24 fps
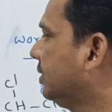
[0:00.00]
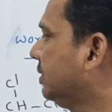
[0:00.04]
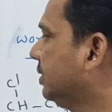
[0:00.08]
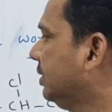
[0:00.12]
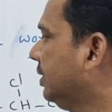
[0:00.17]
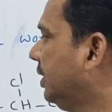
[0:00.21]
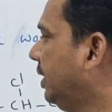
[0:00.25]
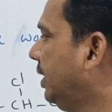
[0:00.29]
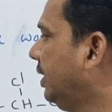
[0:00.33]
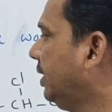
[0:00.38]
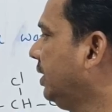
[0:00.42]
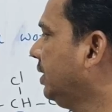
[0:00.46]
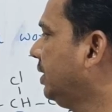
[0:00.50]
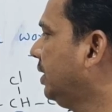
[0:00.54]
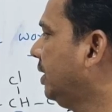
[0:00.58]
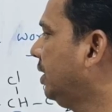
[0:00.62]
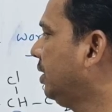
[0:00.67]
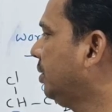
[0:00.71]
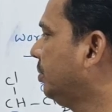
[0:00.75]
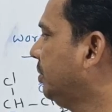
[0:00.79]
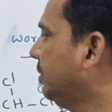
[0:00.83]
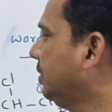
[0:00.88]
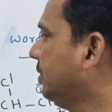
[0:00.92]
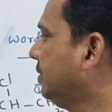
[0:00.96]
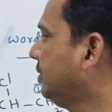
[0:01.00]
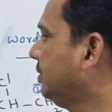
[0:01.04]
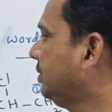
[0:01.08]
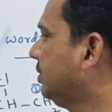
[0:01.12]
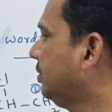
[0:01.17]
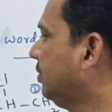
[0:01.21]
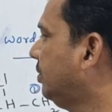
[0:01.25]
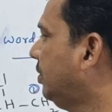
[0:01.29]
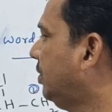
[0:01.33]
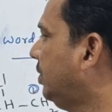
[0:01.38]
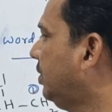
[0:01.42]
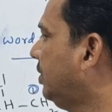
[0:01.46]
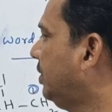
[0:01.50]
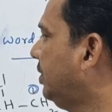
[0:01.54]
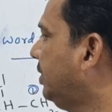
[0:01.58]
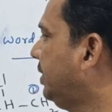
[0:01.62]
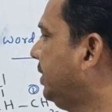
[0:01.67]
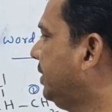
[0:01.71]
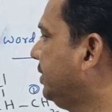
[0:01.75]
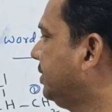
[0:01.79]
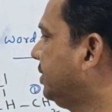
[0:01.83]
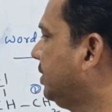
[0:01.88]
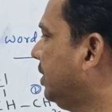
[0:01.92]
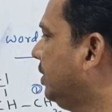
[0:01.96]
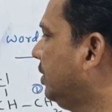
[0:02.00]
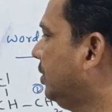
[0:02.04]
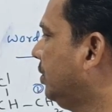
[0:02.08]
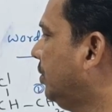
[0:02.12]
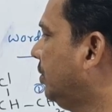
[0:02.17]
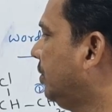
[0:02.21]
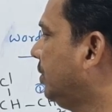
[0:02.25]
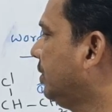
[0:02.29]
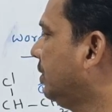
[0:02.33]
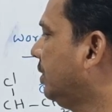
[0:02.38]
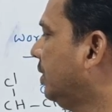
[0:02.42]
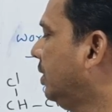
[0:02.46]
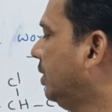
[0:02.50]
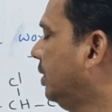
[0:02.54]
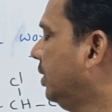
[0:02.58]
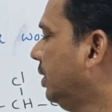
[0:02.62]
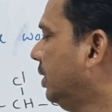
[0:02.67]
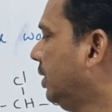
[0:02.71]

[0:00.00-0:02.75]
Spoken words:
Nine carbons, word root is the non.